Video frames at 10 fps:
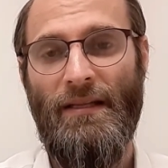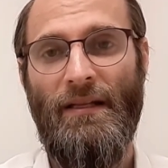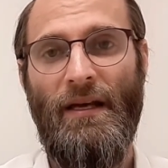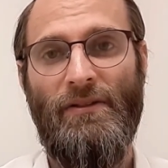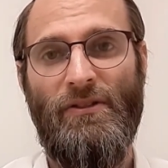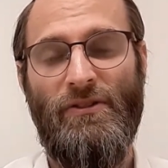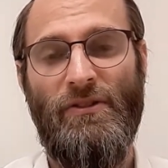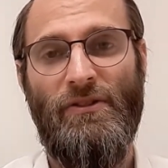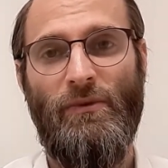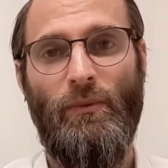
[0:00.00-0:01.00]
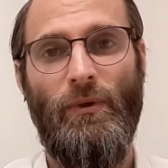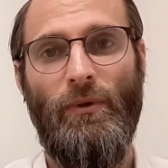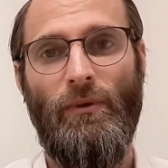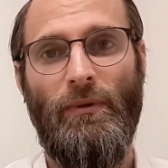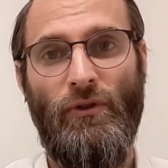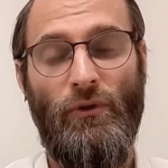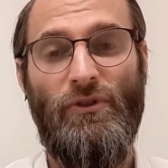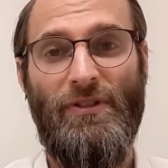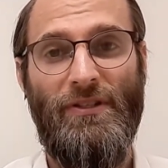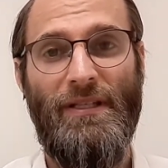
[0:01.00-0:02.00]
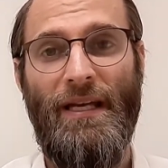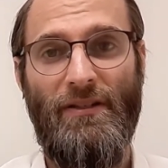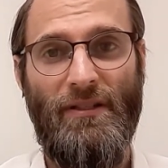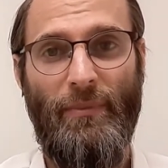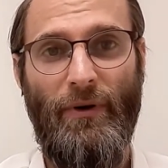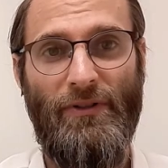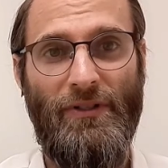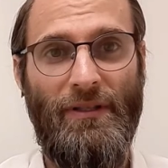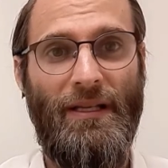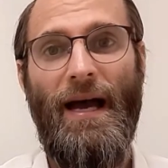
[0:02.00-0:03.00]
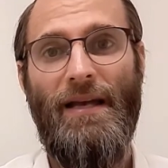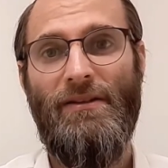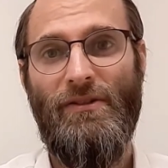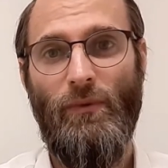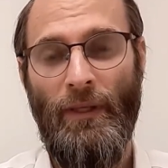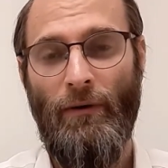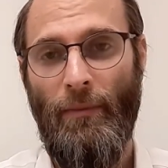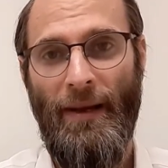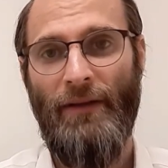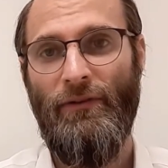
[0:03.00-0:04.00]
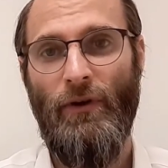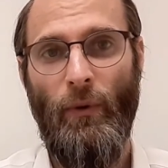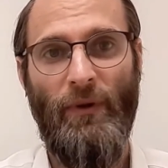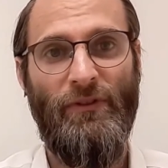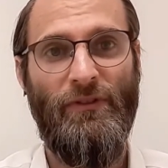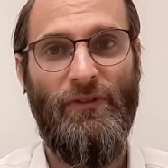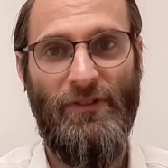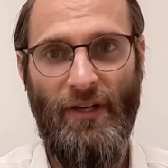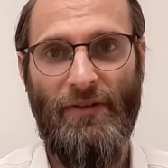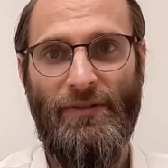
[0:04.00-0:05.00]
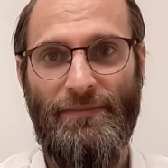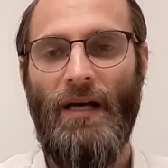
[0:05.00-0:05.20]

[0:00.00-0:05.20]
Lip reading: and the narcissist will use this against the person, as we are about to go on to discuss.